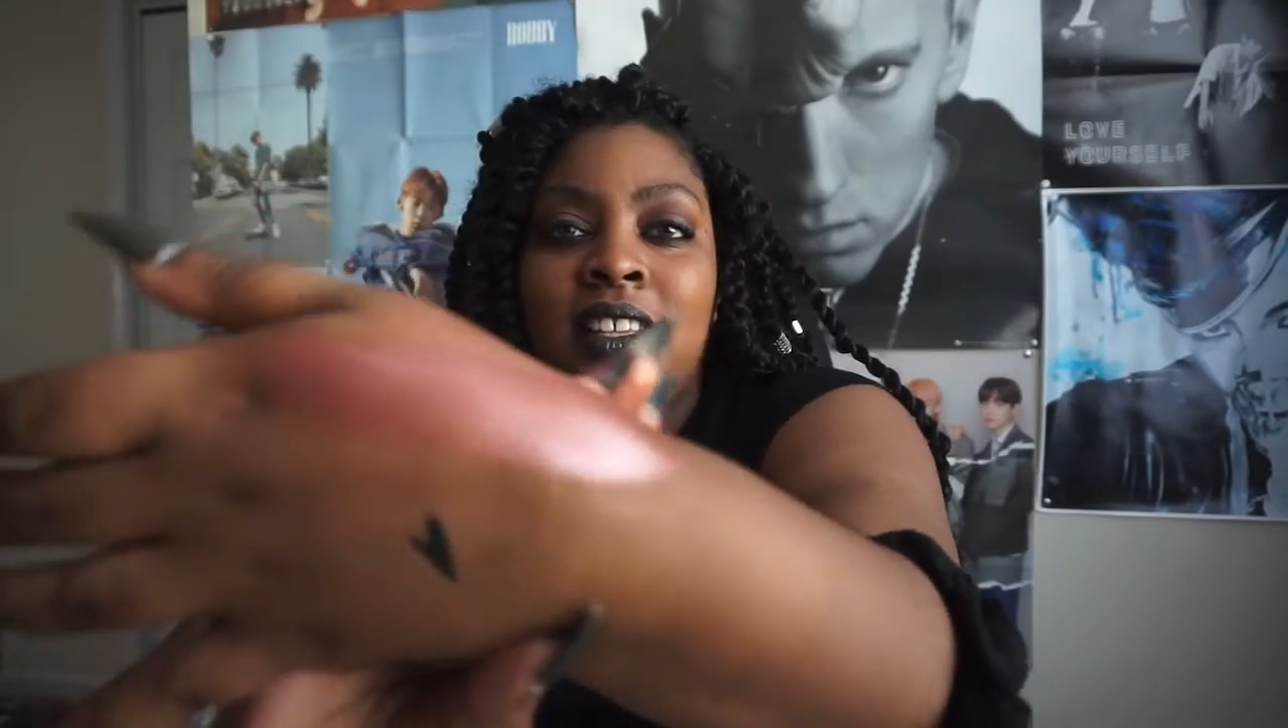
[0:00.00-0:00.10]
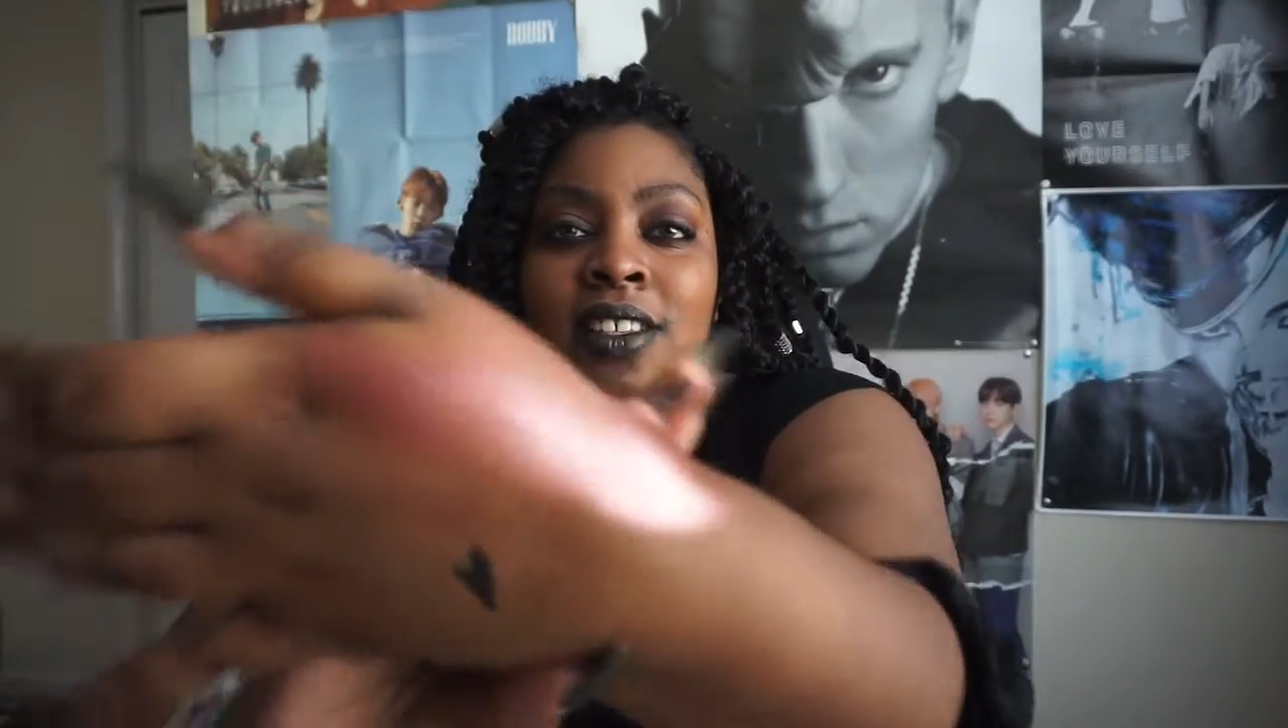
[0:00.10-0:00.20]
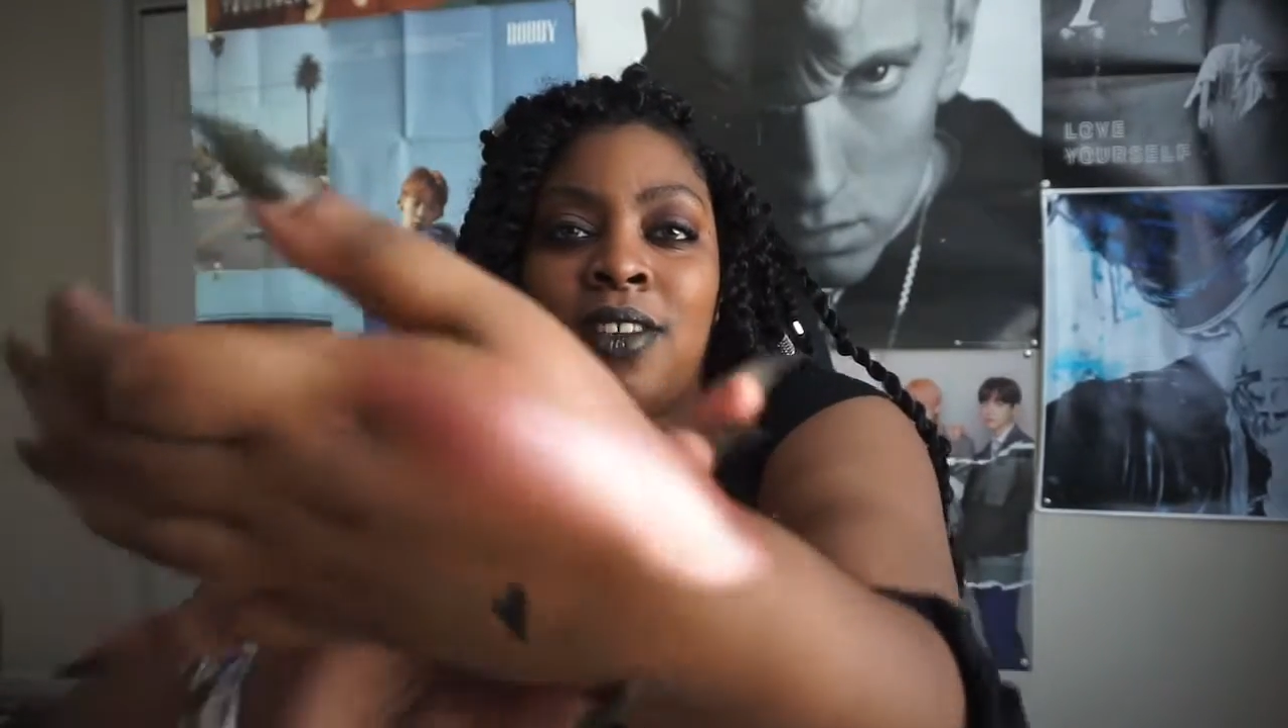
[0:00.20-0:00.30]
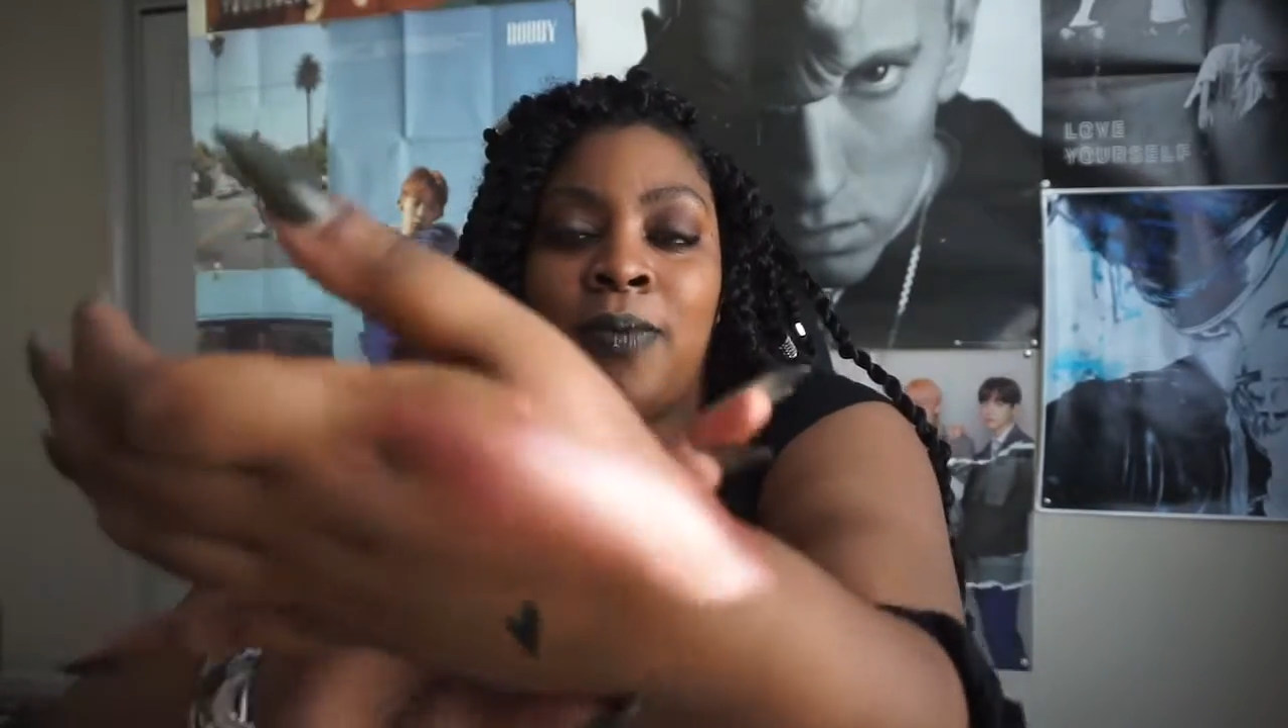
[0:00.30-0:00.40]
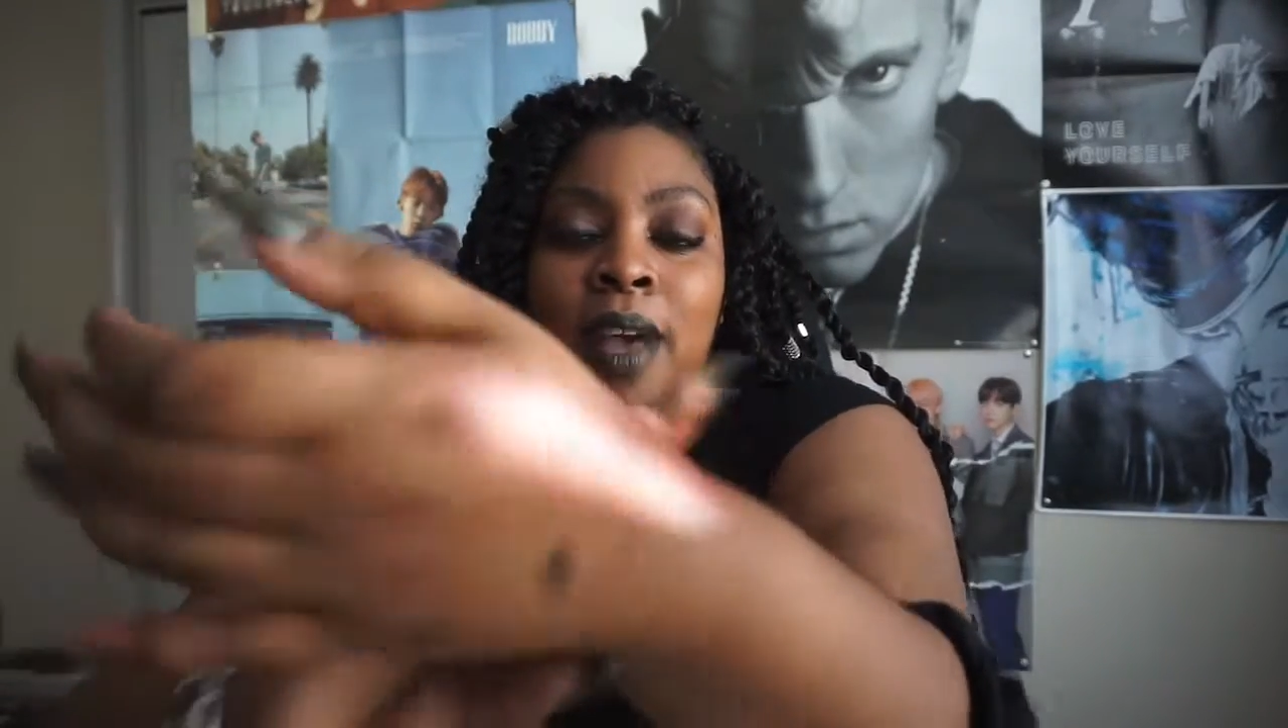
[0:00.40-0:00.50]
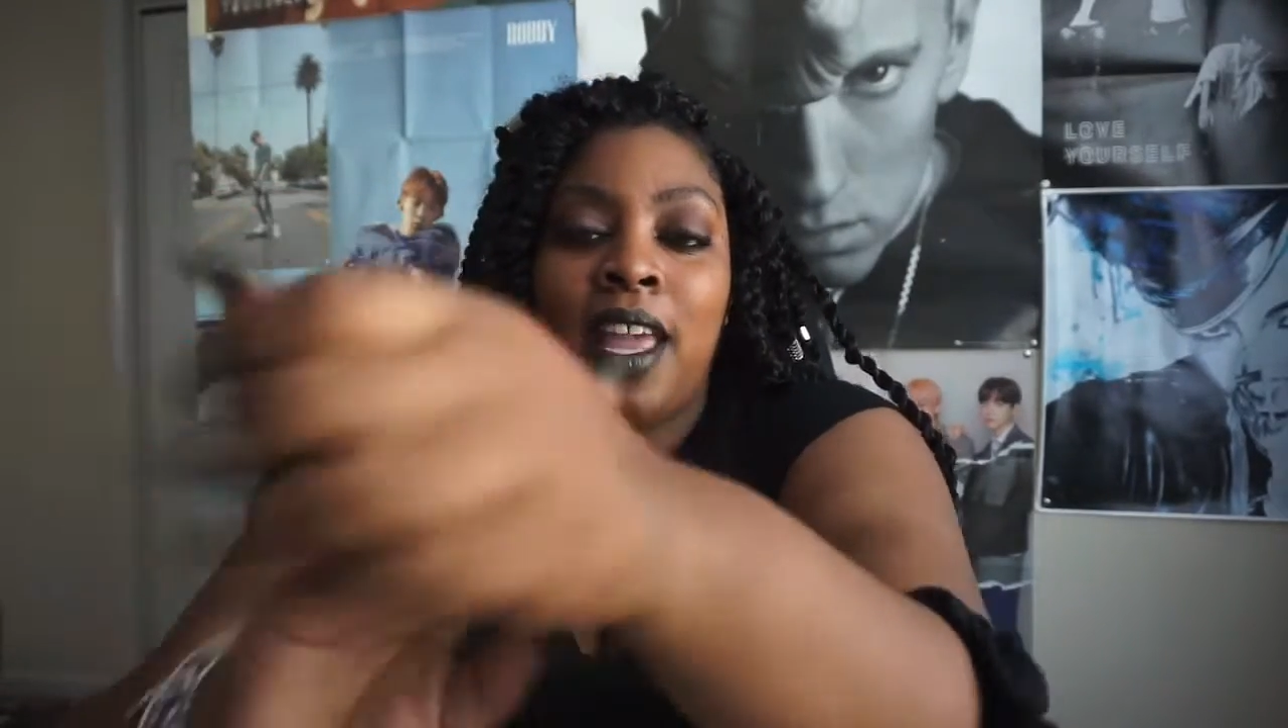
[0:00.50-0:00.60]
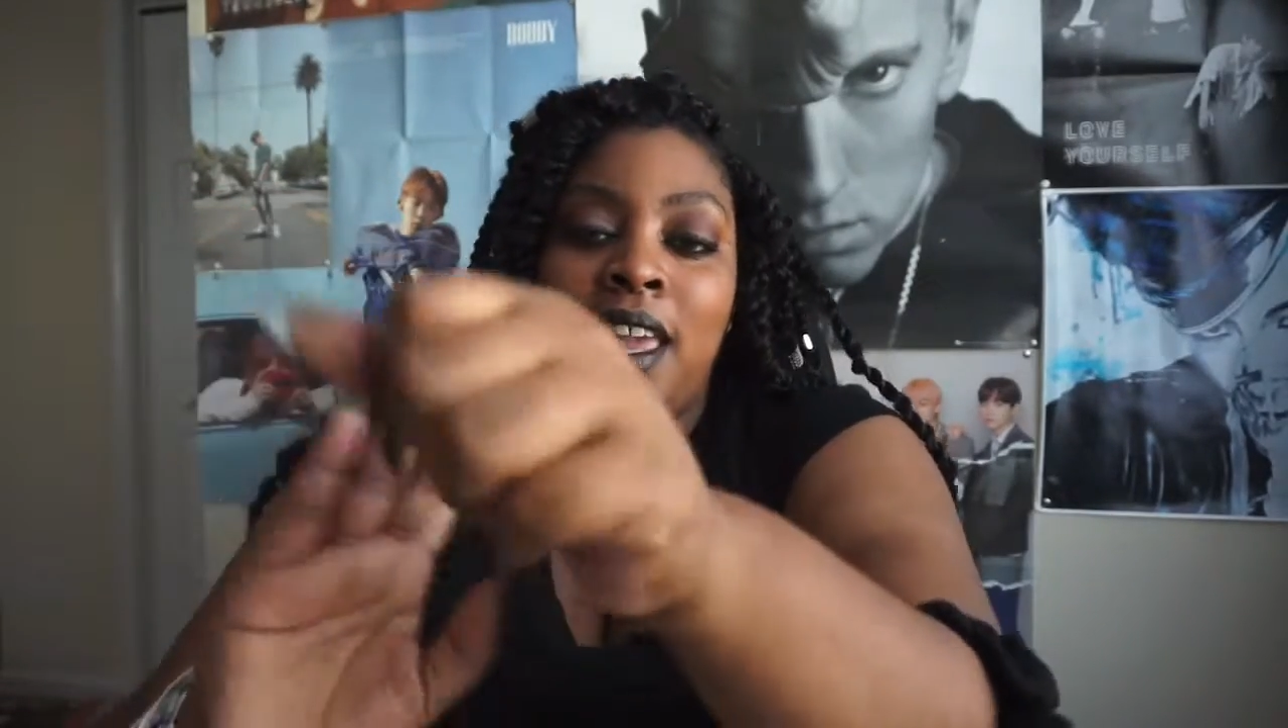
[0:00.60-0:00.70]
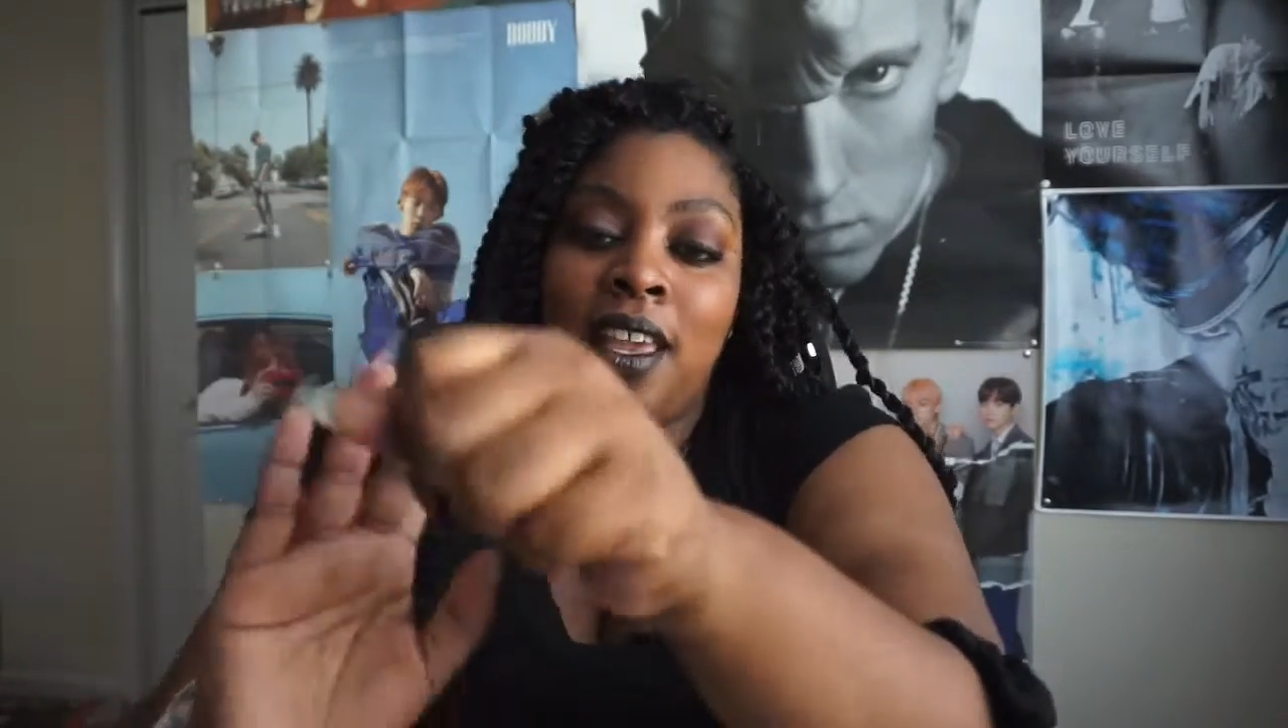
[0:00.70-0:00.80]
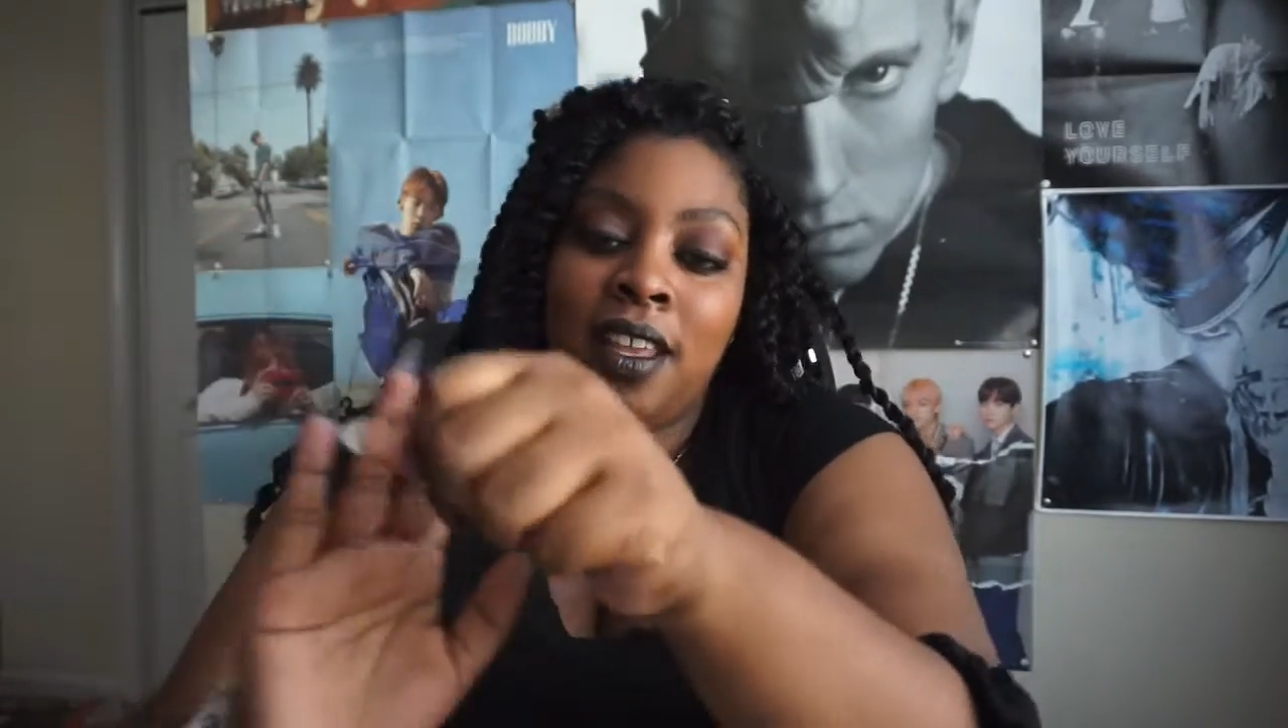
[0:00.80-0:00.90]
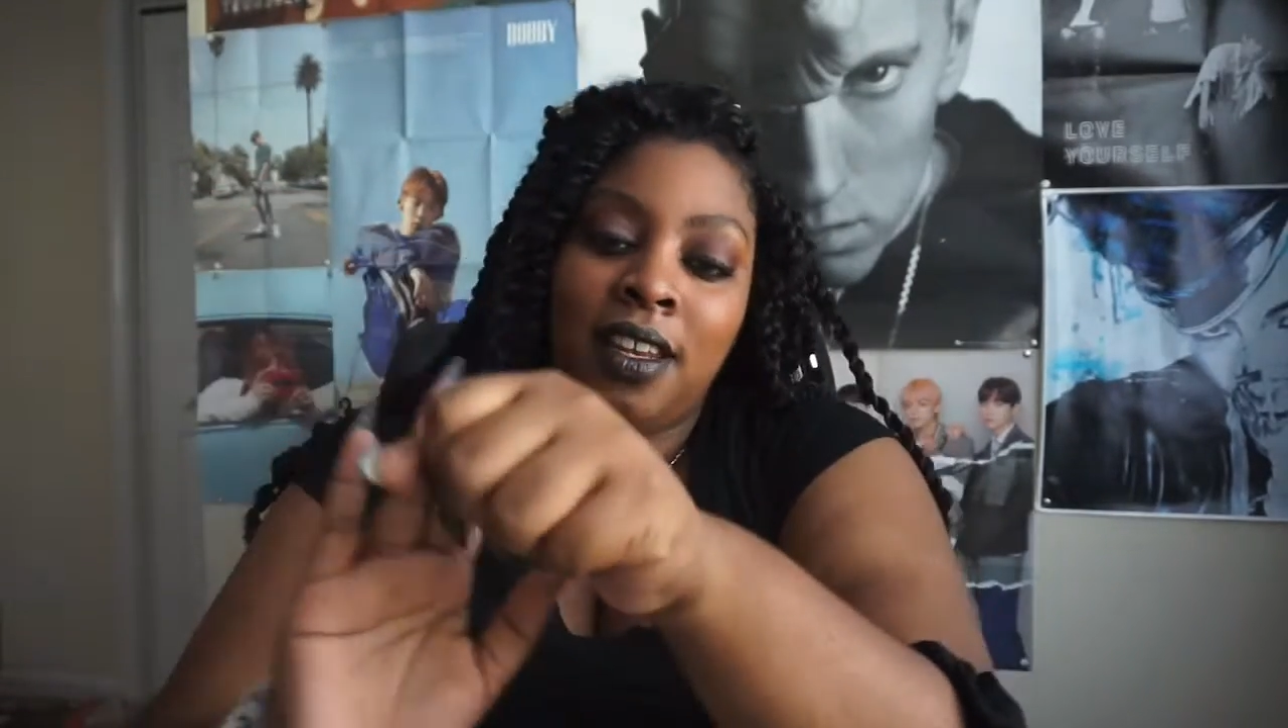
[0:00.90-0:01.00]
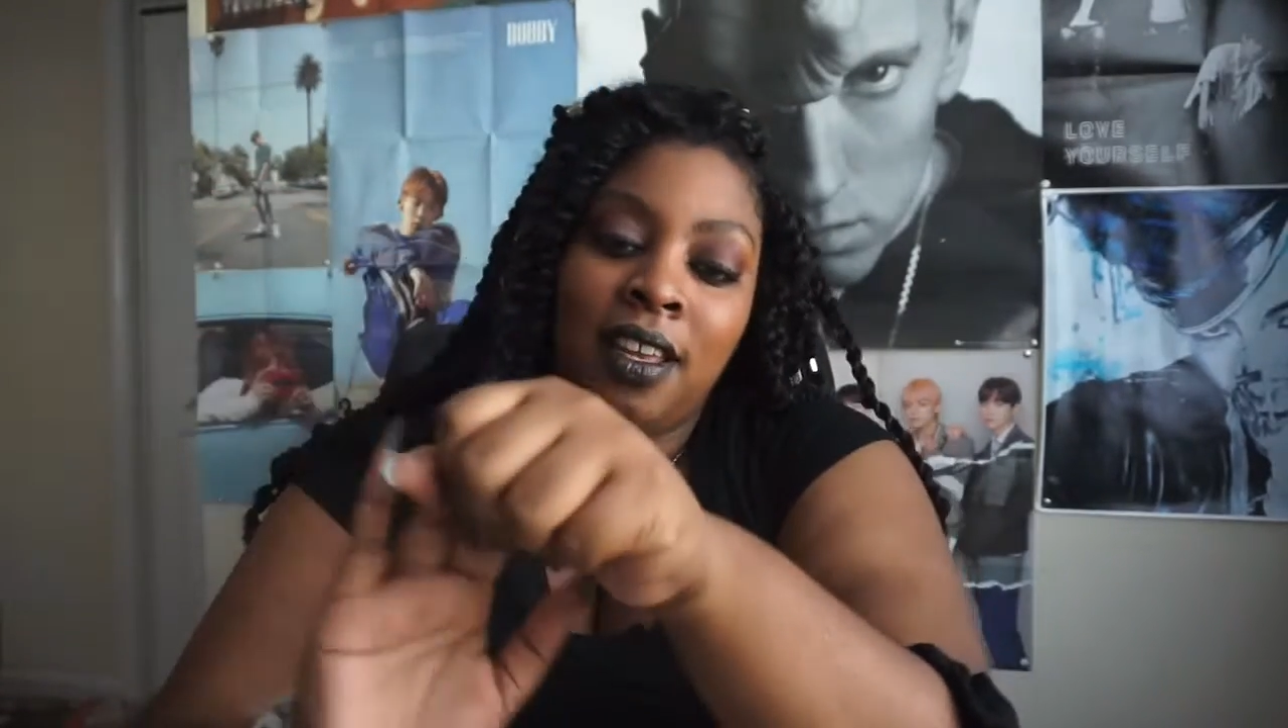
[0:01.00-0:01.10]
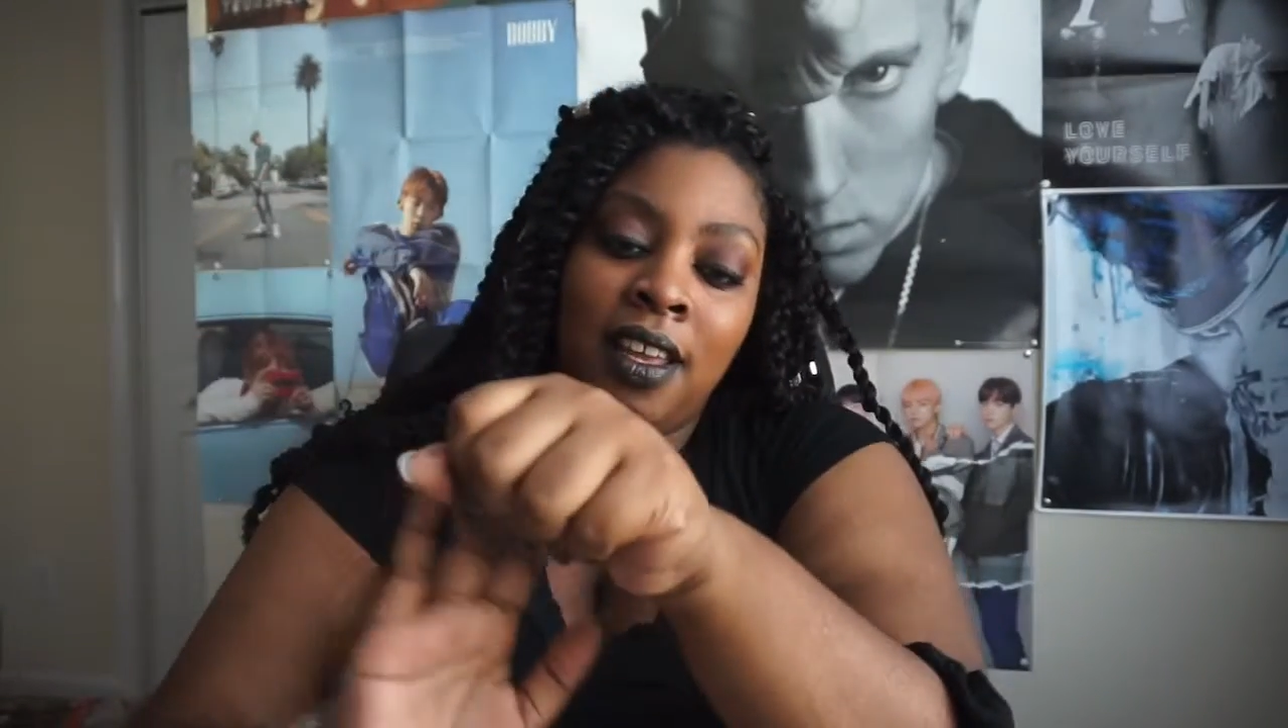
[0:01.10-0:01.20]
on my hand.